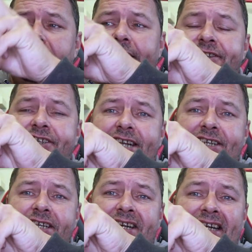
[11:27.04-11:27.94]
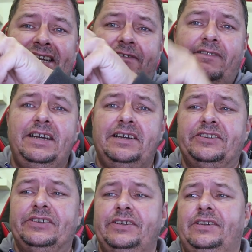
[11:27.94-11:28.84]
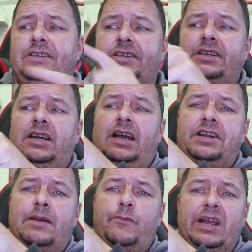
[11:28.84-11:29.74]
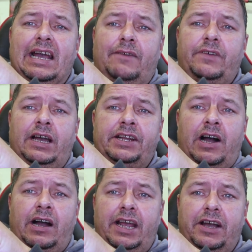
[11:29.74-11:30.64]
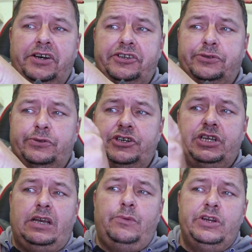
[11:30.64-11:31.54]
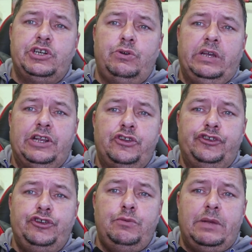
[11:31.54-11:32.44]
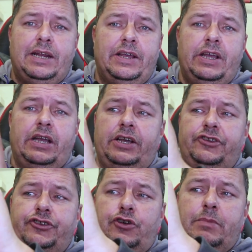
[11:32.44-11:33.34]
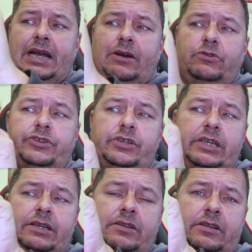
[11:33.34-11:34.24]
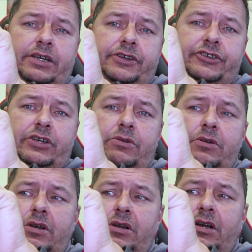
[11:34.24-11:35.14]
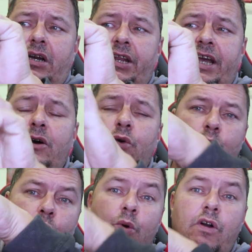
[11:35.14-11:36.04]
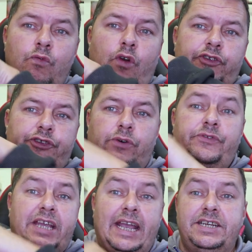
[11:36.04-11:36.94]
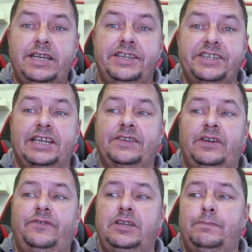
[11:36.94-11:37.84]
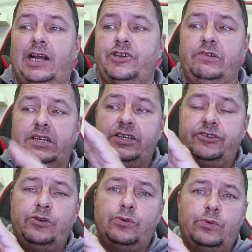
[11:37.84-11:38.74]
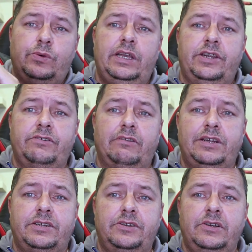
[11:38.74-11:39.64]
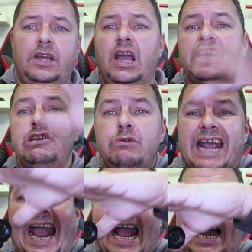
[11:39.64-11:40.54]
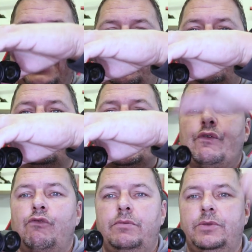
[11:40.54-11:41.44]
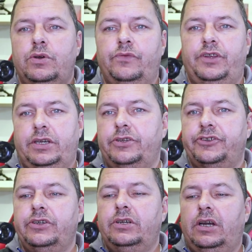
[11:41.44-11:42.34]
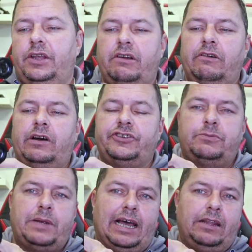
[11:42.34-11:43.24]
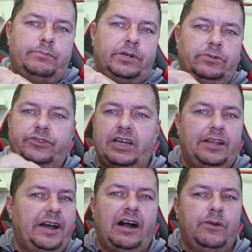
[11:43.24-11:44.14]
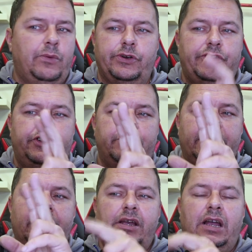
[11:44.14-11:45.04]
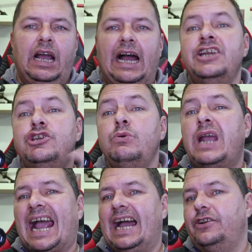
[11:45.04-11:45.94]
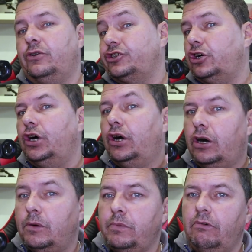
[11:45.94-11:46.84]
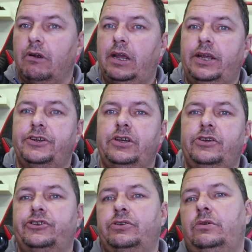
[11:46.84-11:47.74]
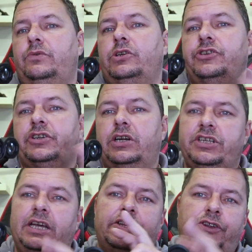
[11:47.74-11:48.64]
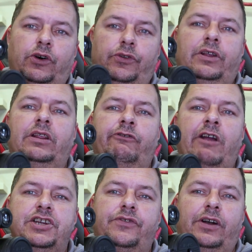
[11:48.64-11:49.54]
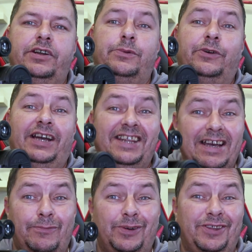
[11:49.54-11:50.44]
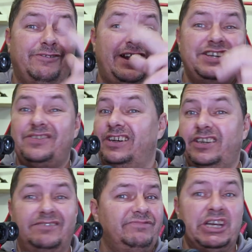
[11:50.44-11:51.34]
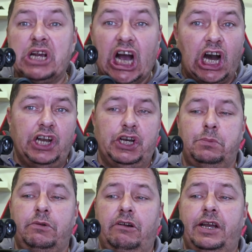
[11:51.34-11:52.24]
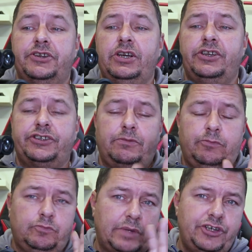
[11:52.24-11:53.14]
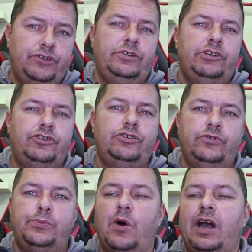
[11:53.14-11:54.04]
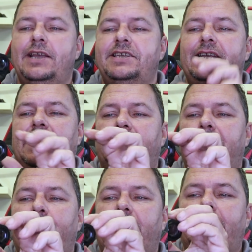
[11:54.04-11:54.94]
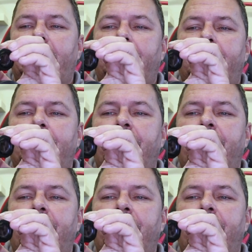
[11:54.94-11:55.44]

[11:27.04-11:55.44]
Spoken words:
That's statically fixed. And then we have an IR torch here, which you can zoom in and zoom out like so. And that all runs off the 18650 battery. These are all integrated. You cannot remove these. There are some Allen bolts there that I wouldn't do it. And you cannot upgrade. So if you decide to get the non-rangefinder one and then want the rangefinder, you can't upgrade. So make sure you choose wisely at the beginning.